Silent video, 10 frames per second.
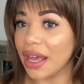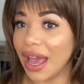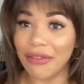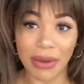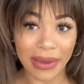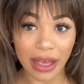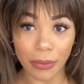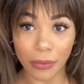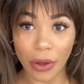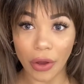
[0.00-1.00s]
have my makeup
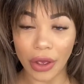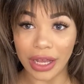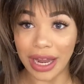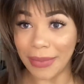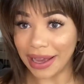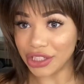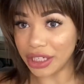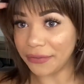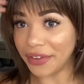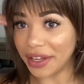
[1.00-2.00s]
on. I'm actually
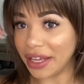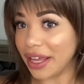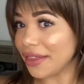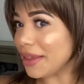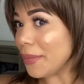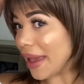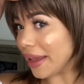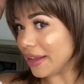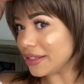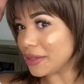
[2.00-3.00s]
filling the
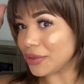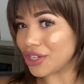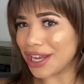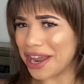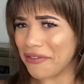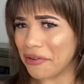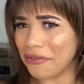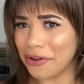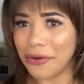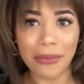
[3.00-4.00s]
bangs, which I never
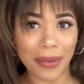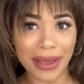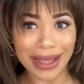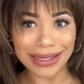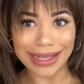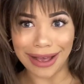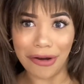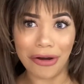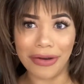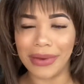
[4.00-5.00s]
fill my bangs at all.
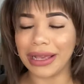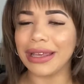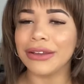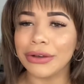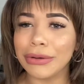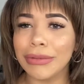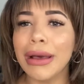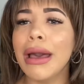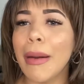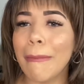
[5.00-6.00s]
I'm like, ew,
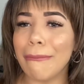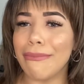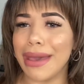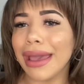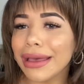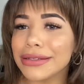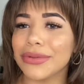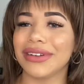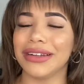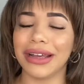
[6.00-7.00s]
bangs, why
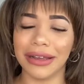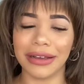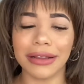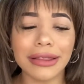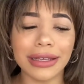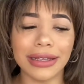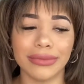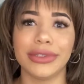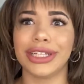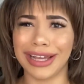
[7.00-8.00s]
did I cut them?
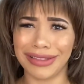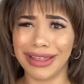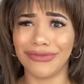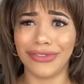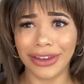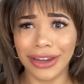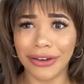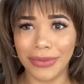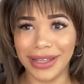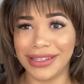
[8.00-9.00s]
Check out that video
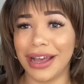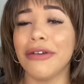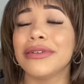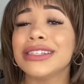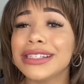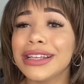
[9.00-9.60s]
because I was